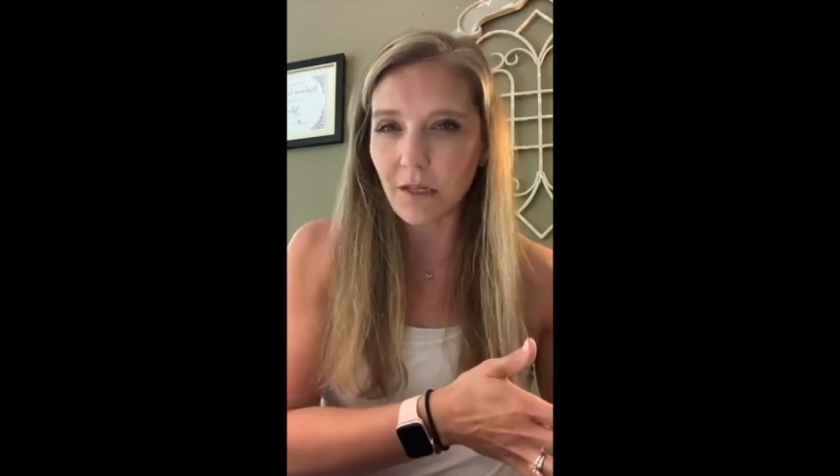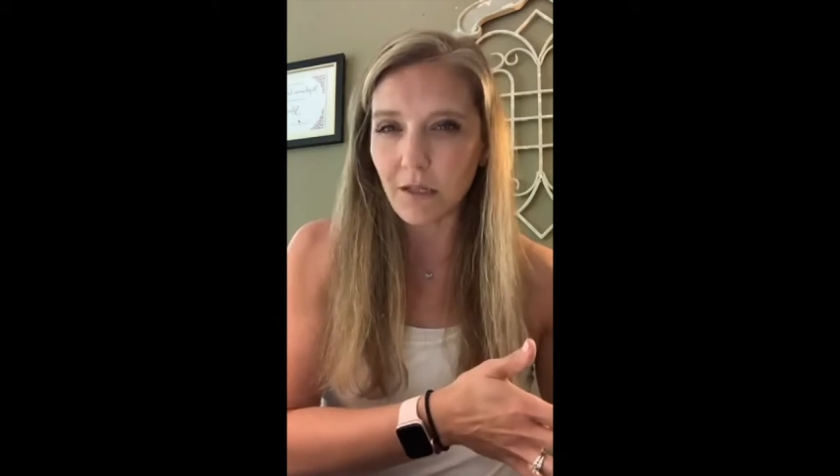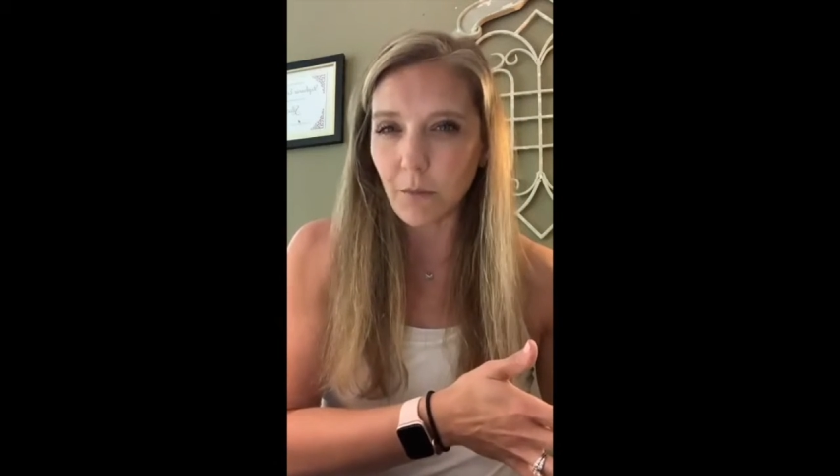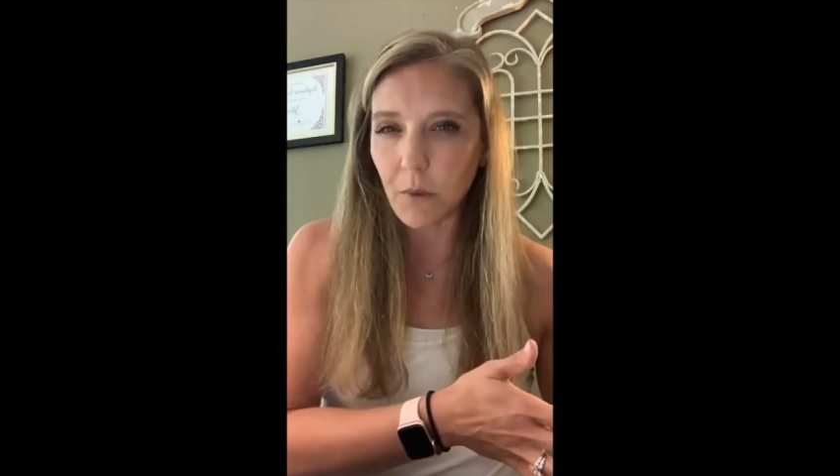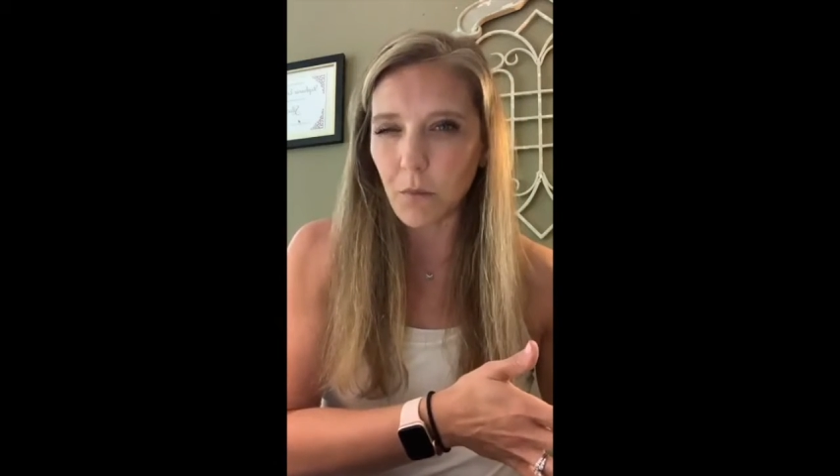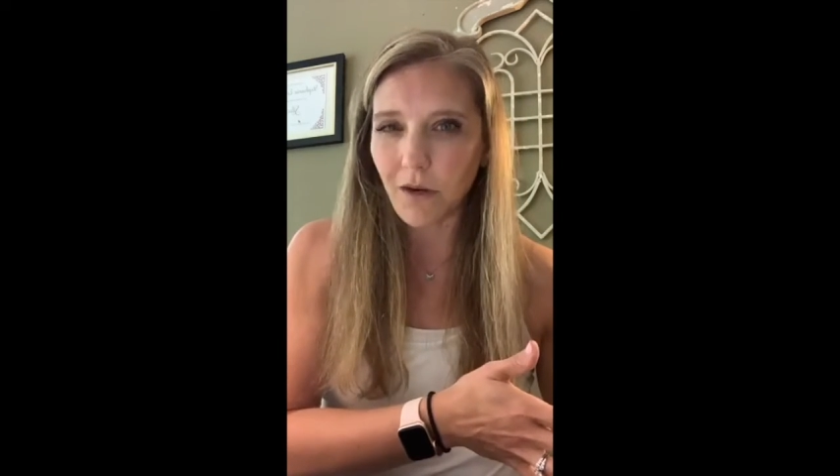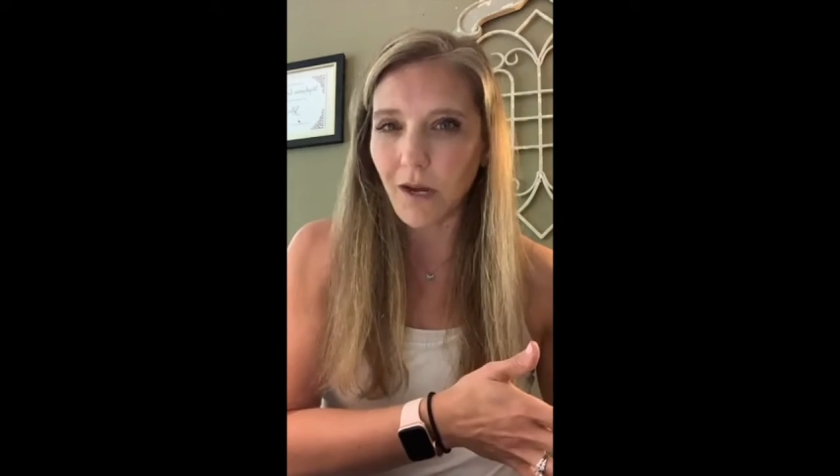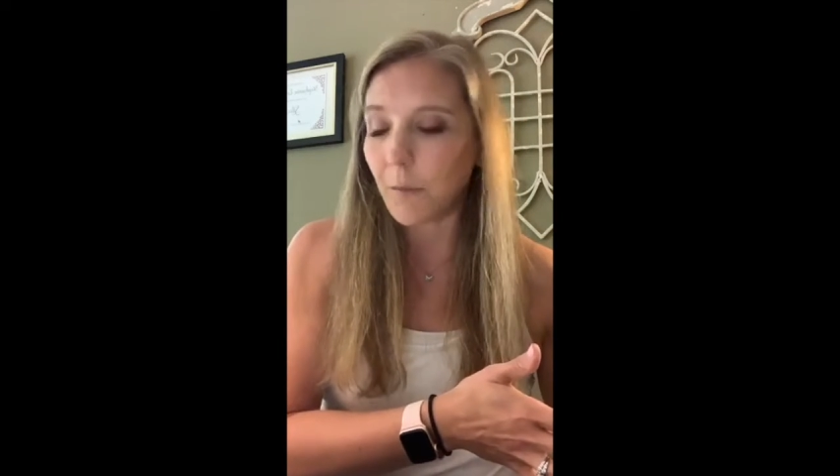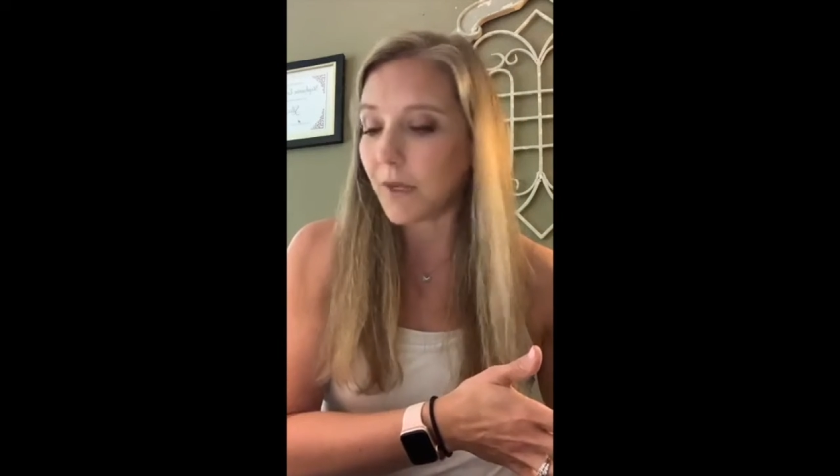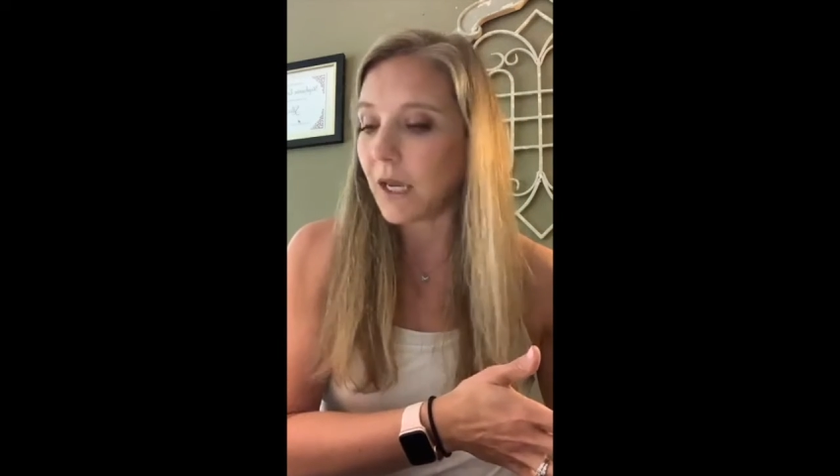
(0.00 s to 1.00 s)
a little bit more
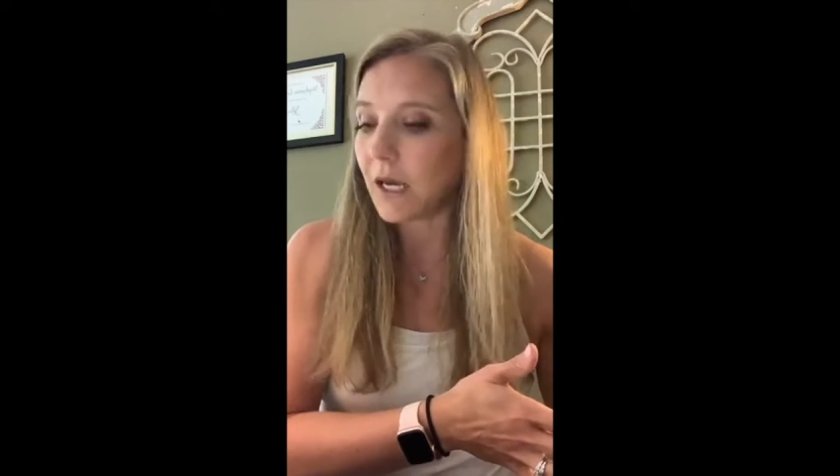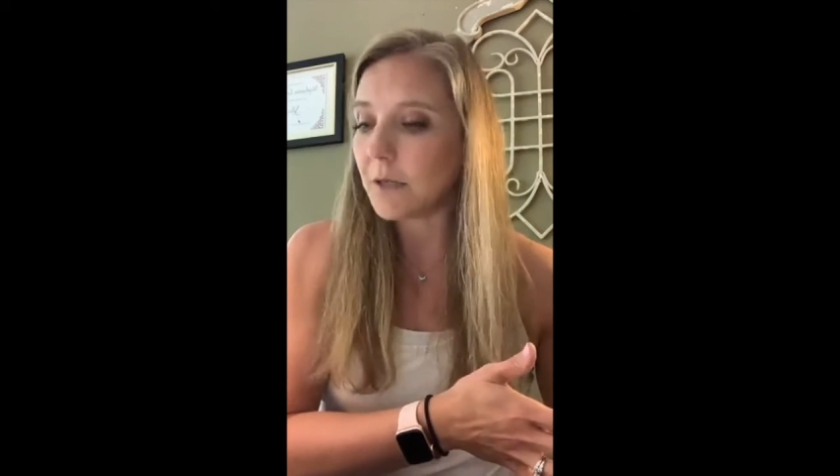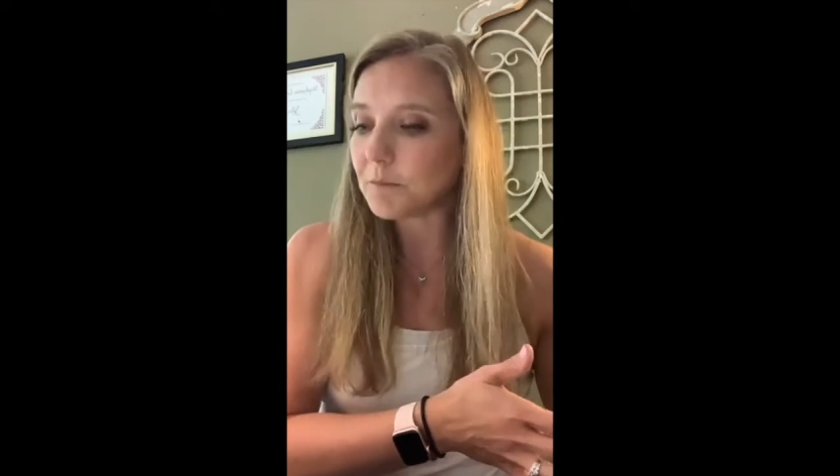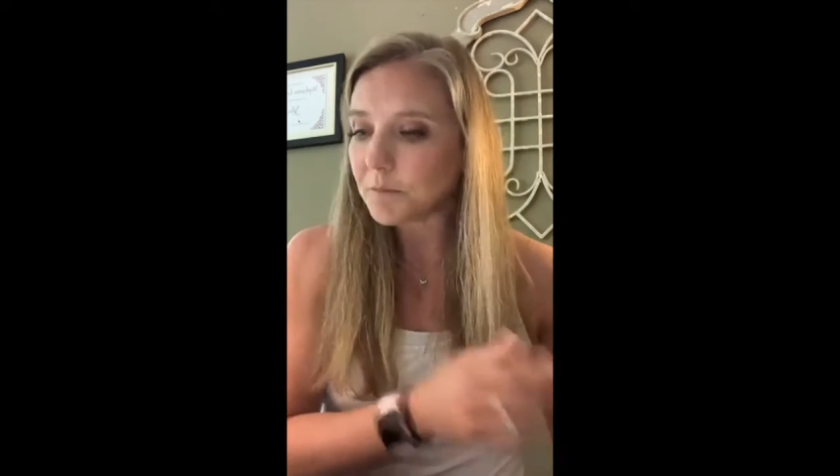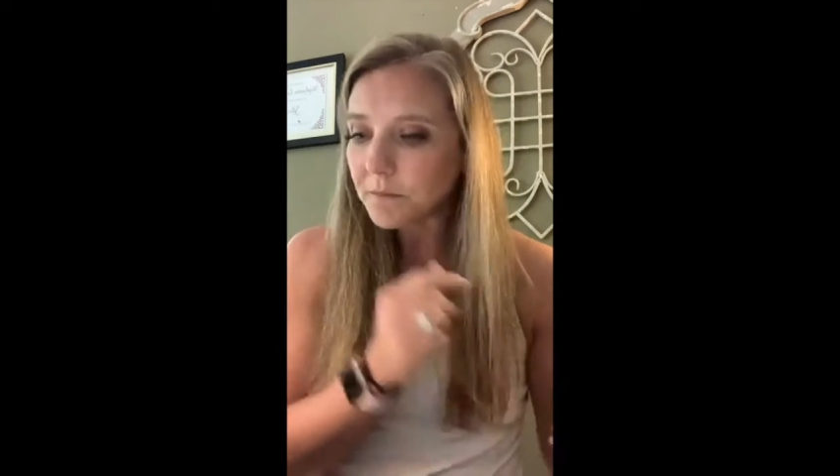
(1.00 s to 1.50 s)
complicated.